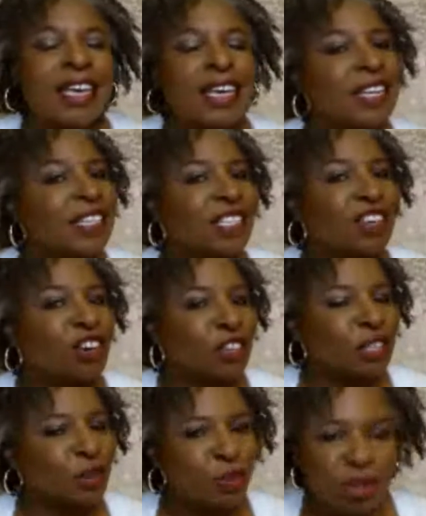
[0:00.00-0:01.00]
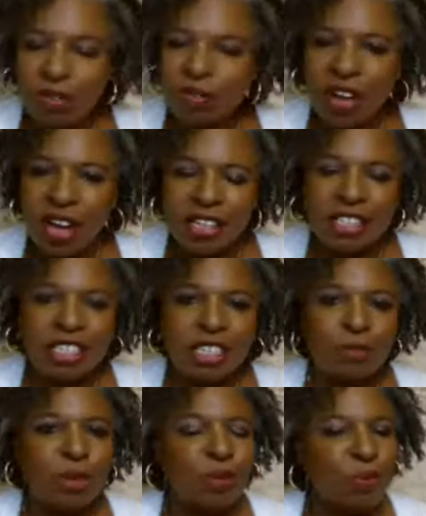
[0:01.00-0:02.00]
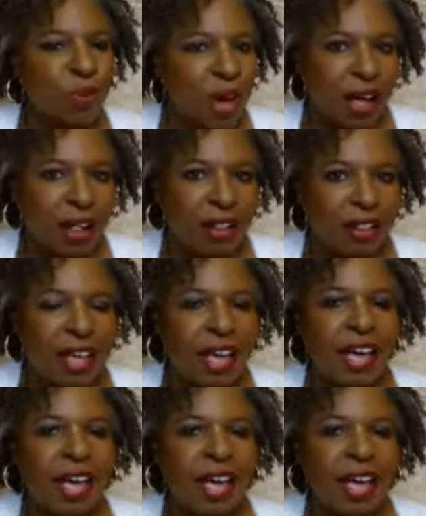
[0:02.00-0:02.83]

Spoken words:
it is God's will for us to be well,